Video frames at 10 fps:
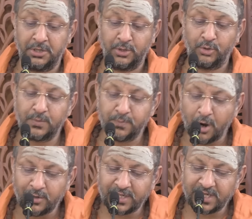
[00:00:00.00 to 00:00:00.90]
Could
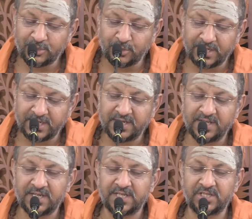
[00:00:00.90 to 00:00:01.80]
bondage or
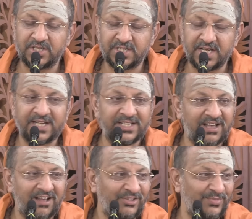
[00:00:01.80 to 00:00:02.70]
ignorance stay in the
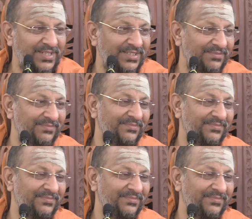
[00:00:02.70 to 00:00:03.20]
Atman?